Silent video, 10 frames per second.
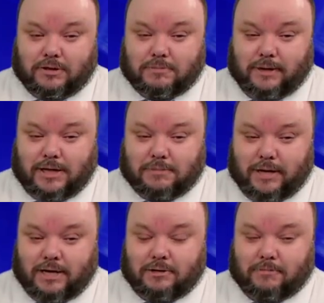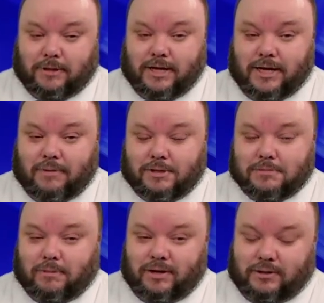splash pad or playing out with the
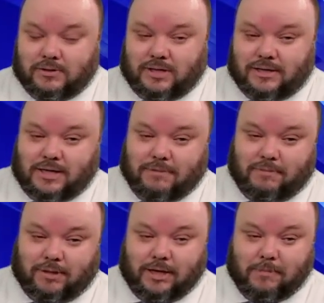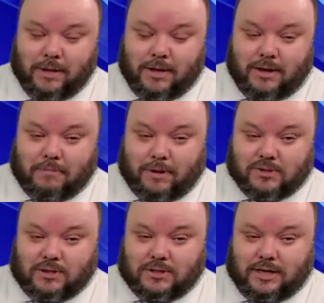sprinklers, that type of thing.
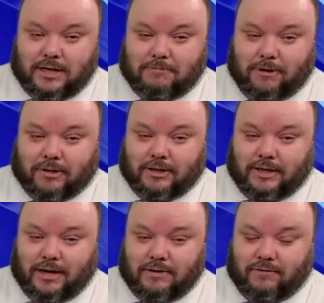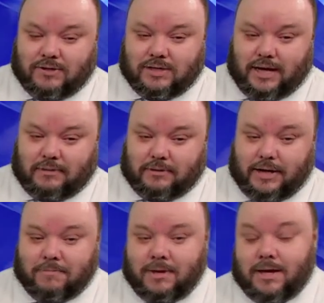Mostly sunny, partly cloudy for
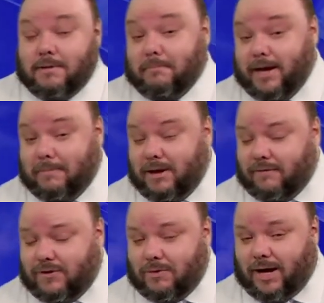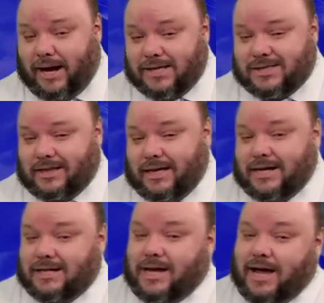Saturday. Maybe a few
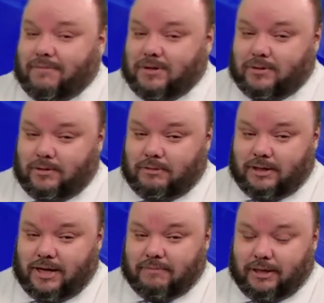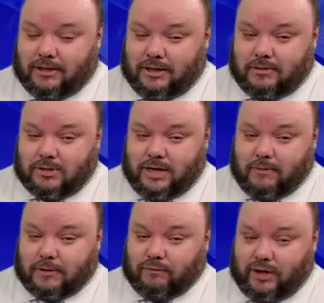isolated afternoon and evening thunder
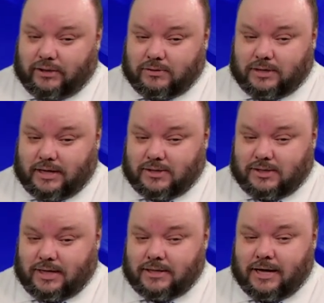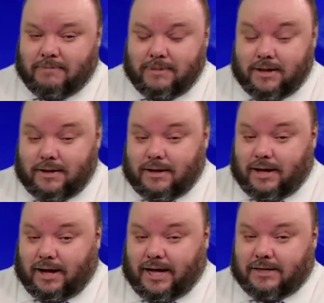showers Father's Day Sunday.
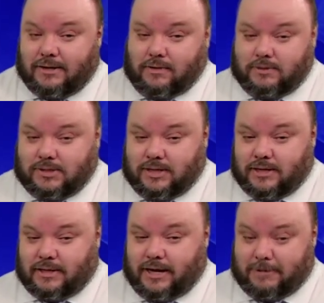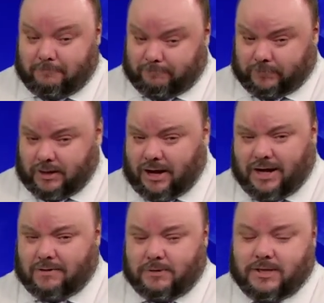Hot on Sunday.
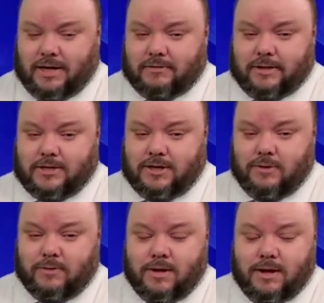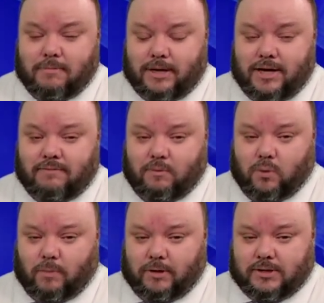Hot on Saturday too, but even
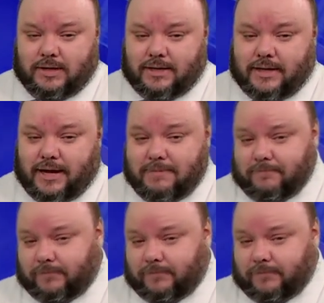warmer Sunday.